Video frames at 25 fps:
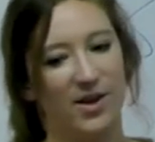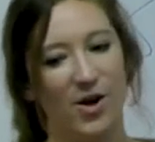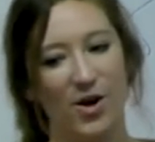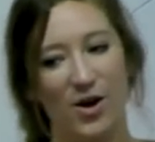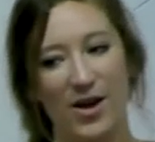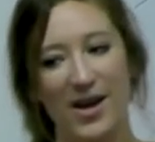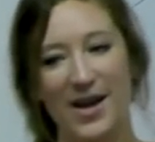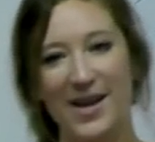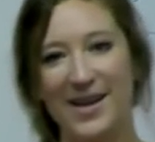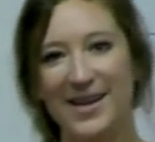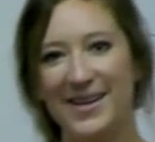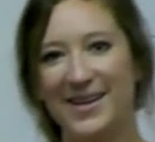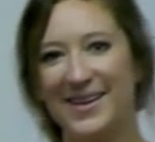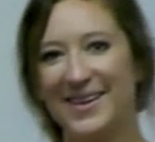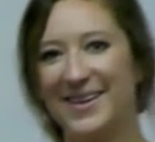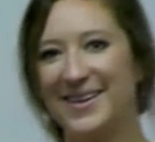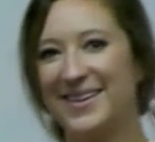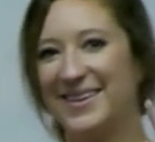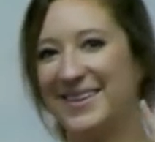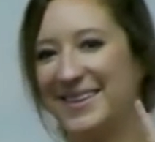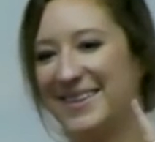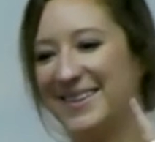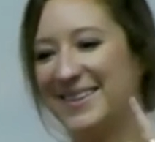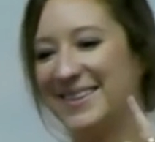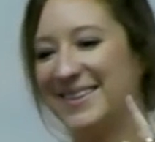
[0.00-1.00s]
Okay?
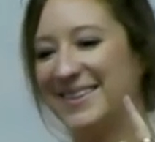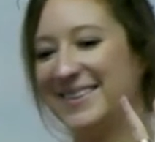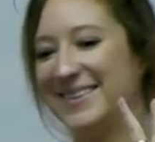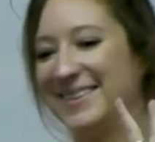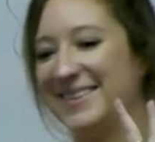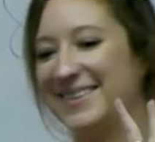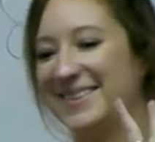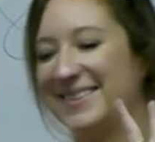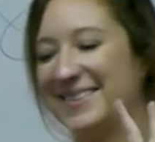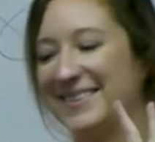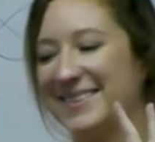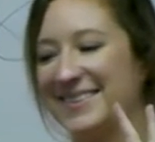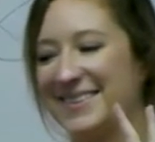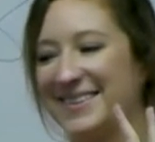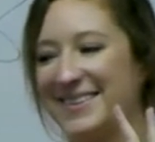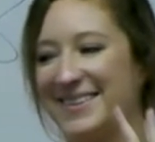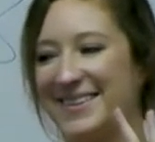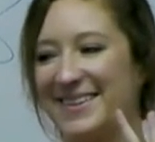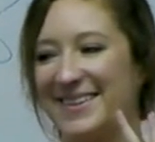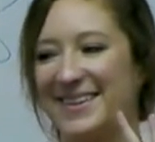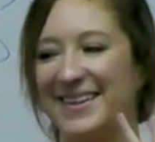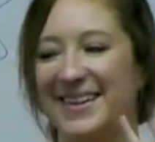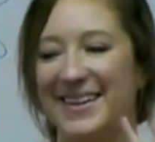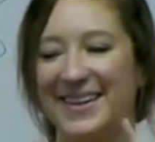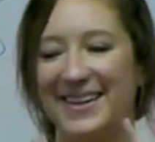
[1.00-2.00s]
Okay. Oh.
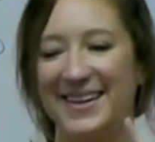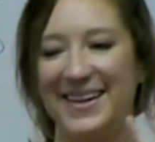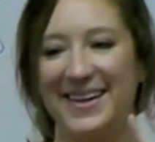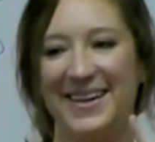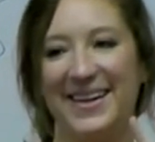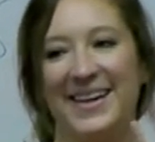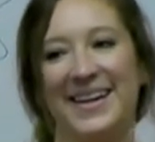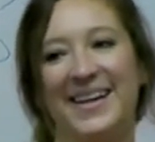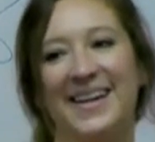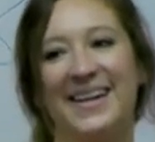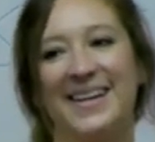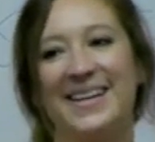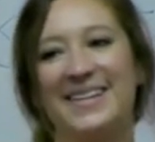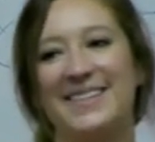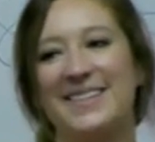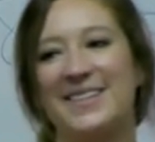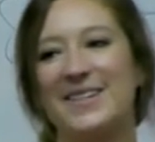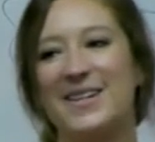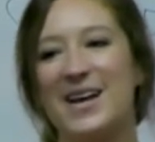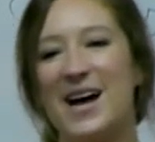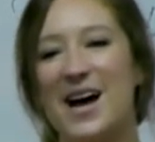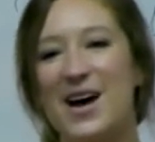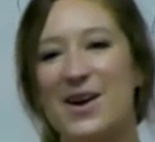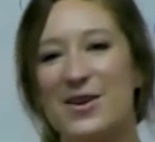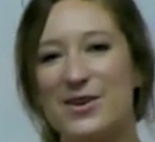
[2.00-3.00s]
Good. So
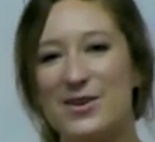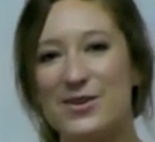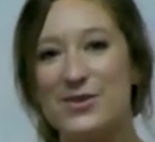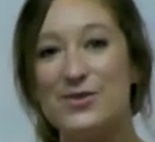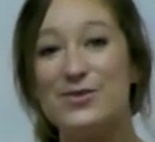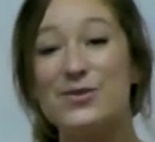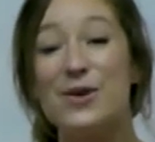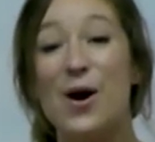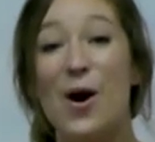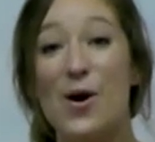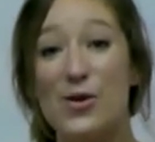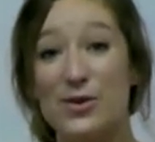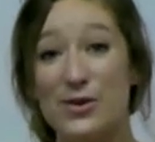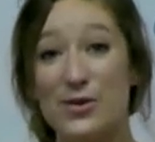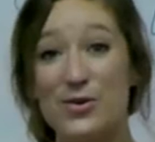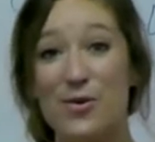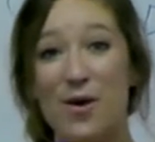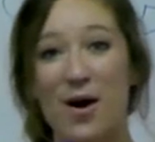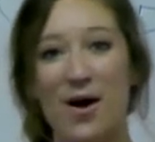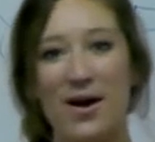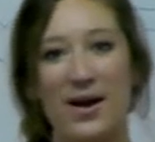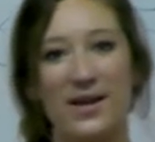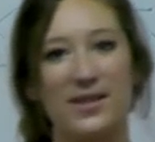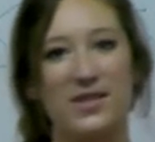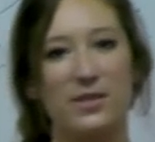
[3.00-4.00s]
now you, you
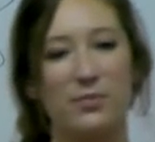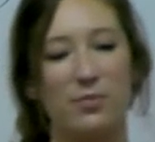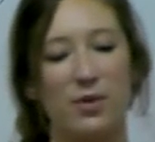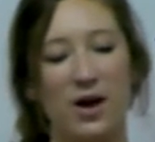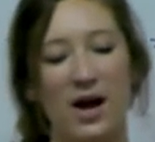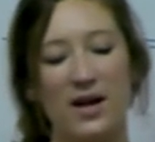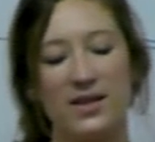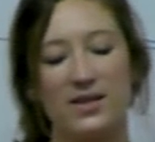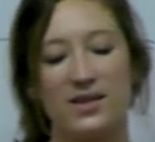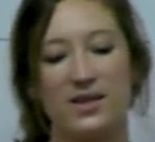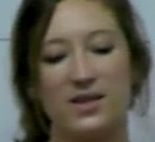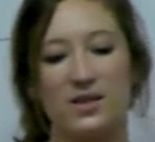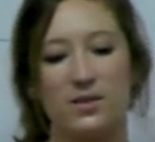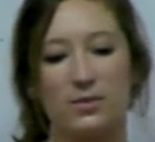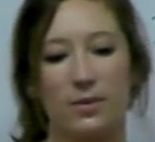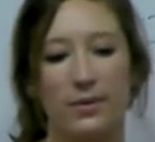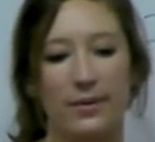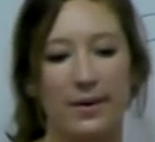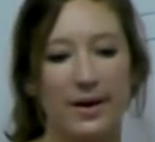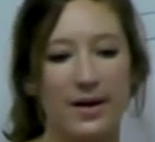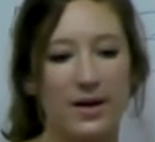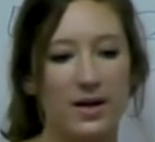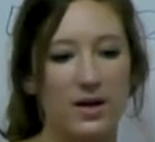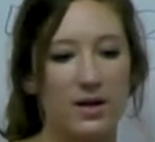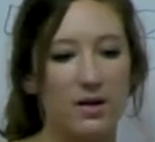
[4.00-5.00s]
all get to practice. What
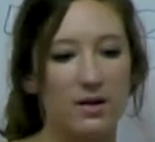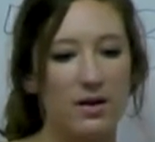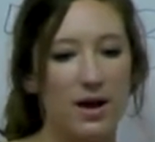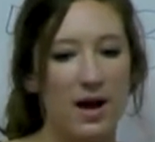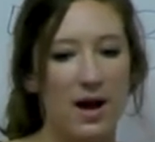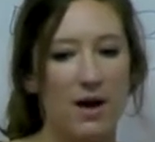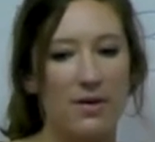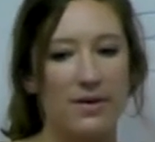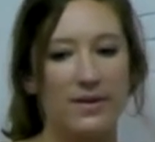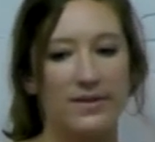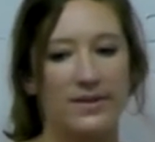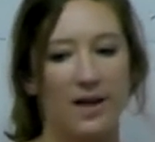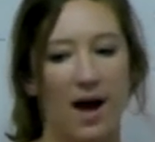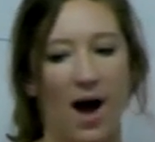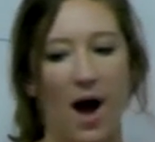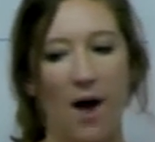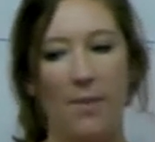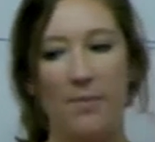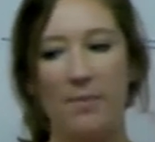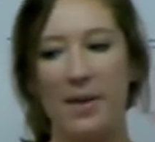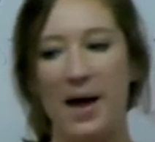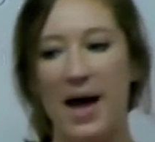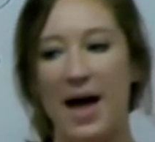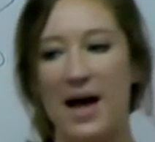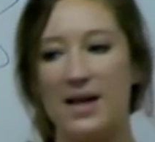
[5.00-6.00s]
we're going to do now is
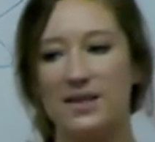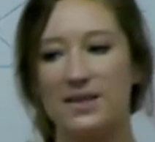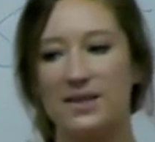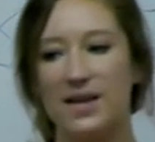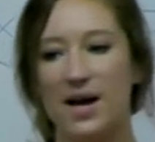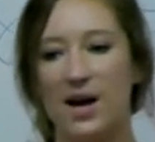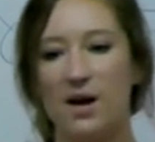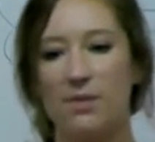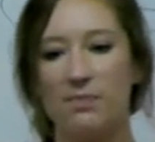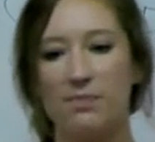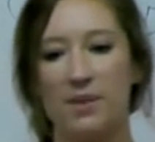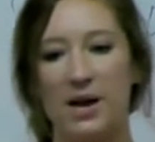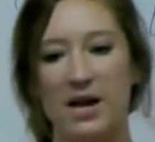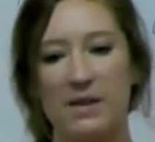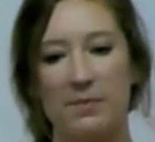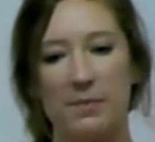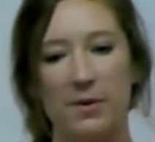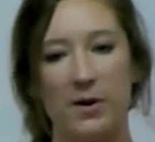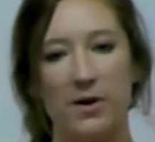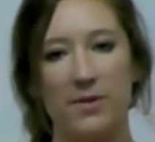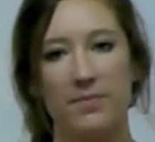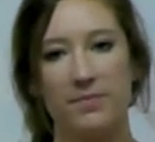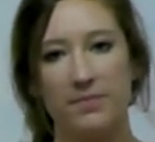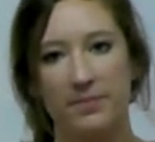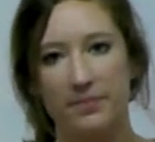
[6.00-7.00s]
I'll pass out
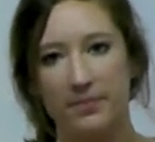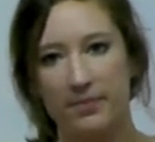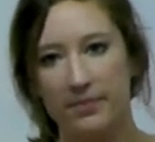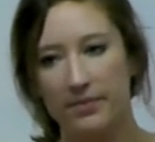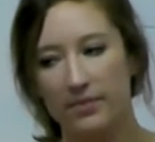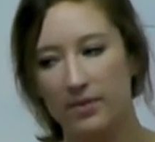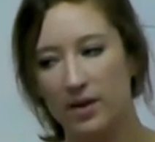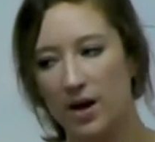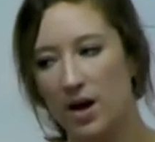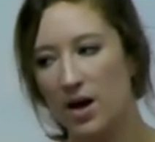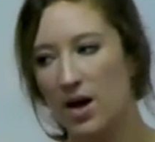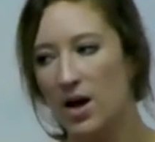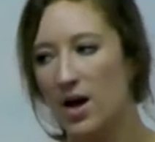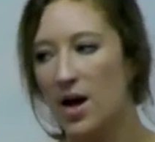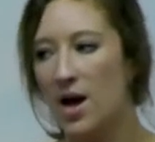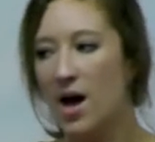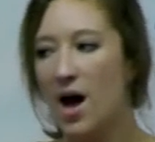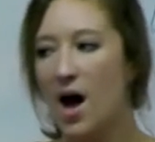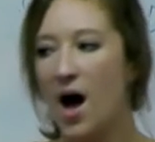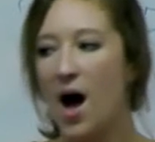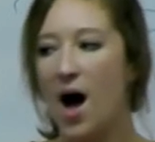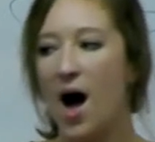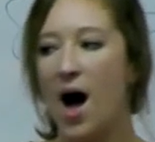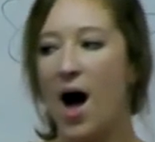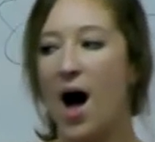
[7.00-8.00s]
paper.
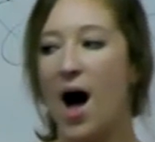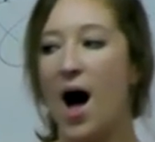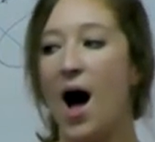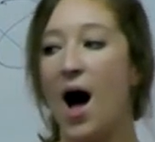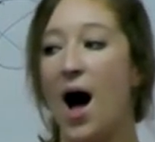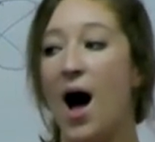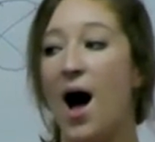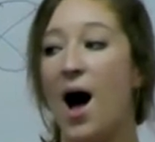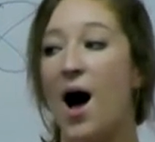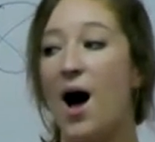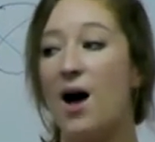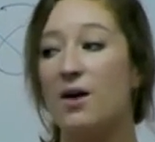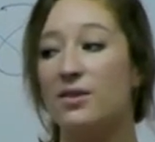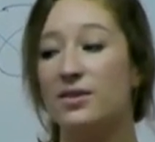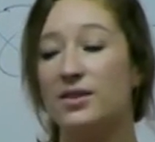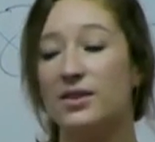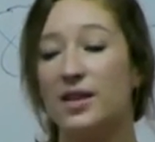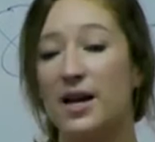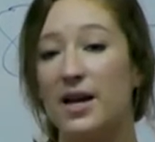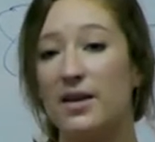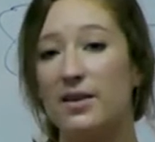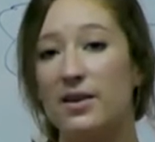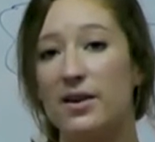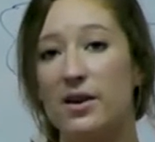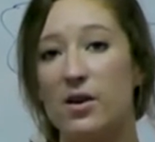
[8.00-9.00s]
I'll
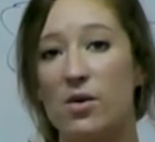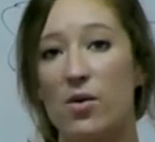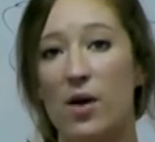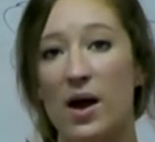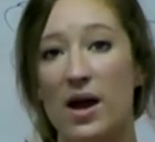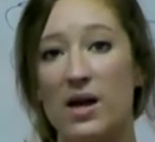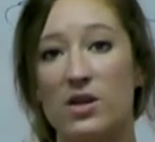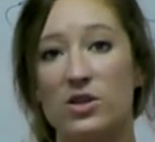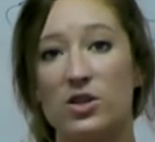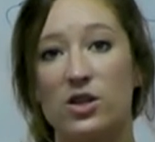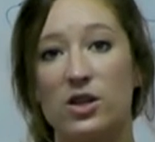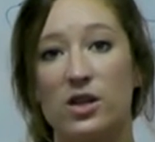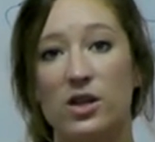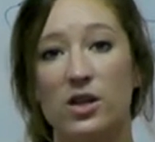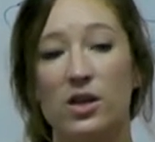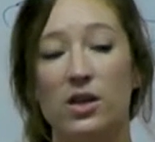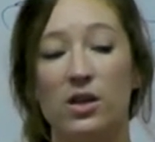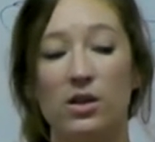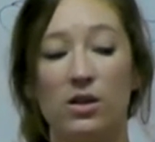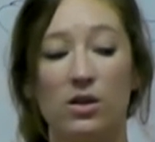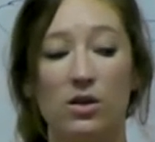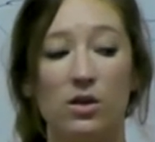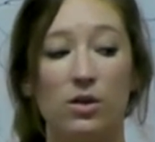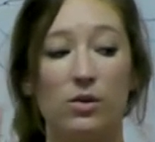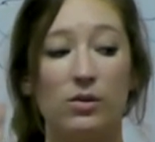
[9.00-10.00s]
say the
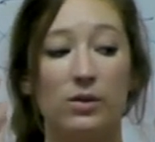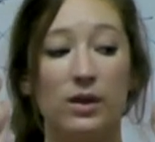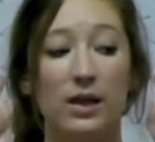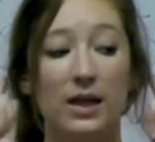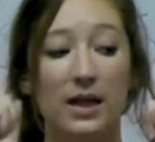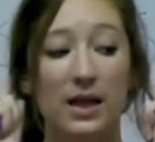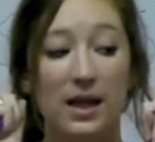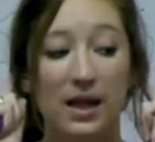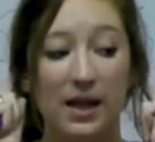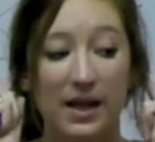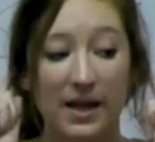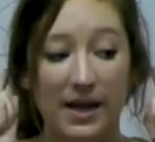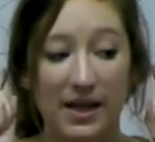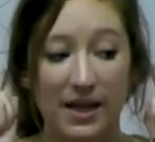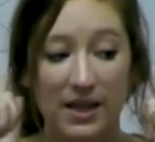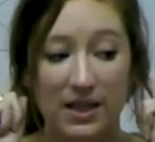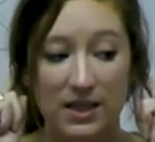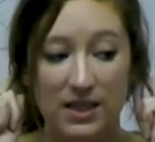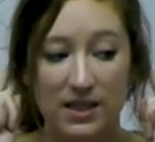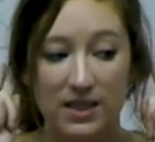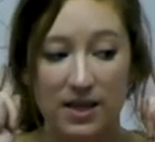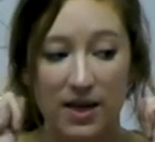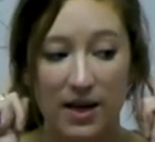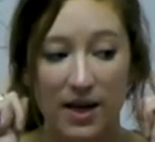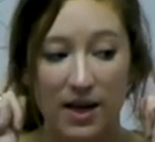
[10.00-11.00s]
equation. You
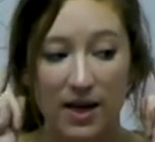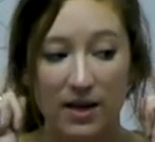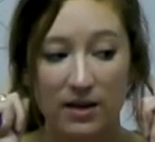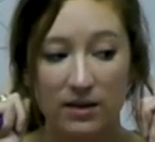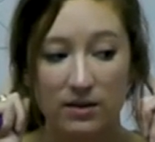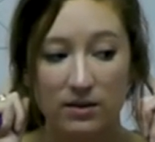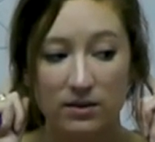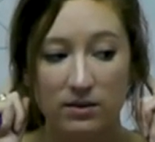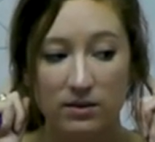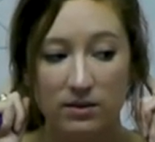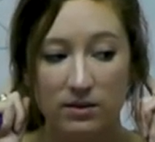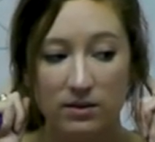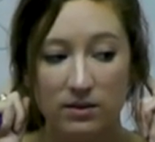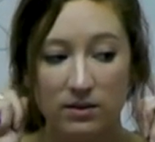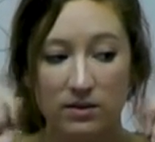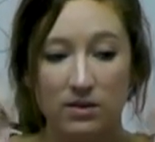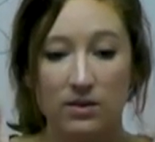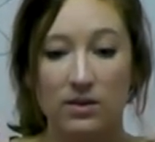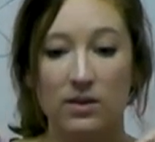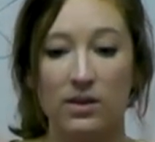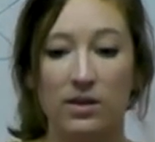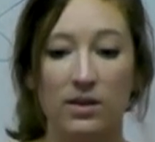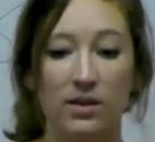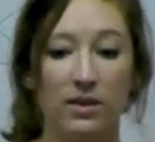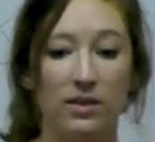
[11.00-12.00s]
listen
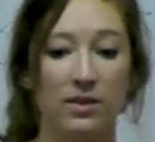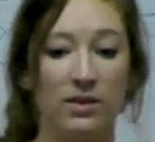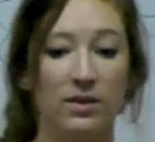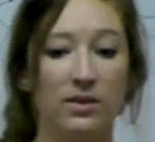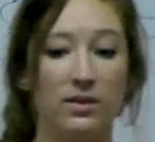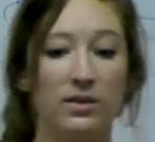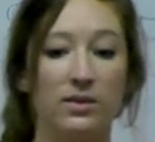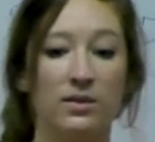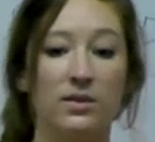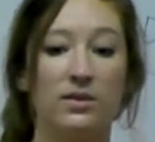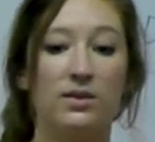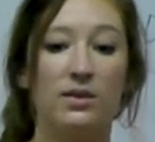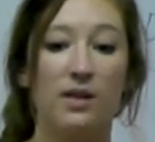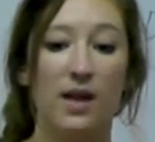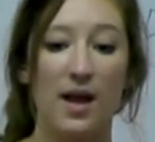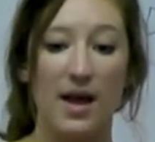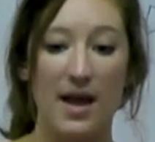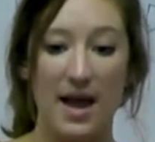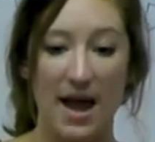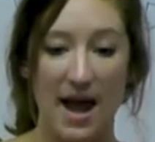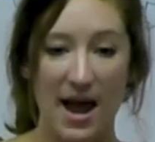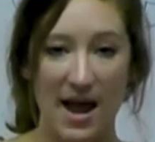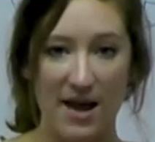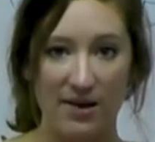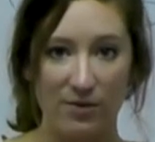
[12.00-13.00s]

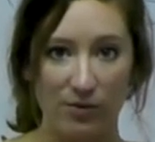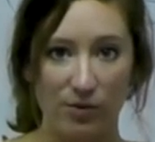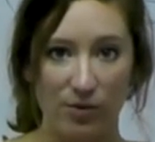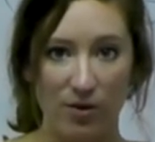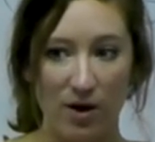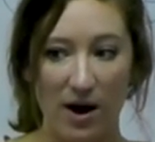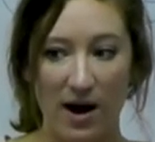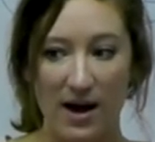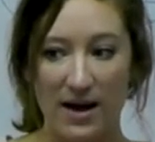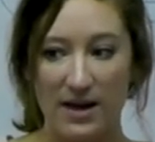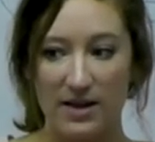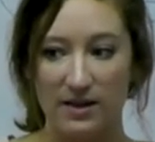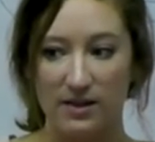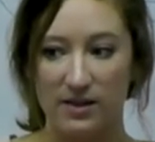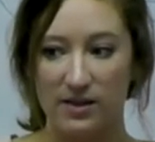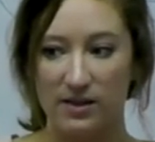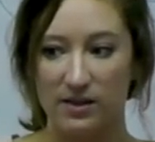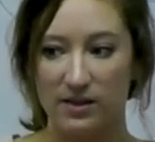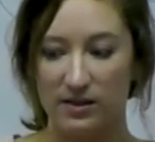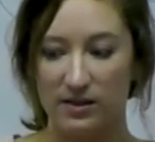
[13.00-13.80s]
and write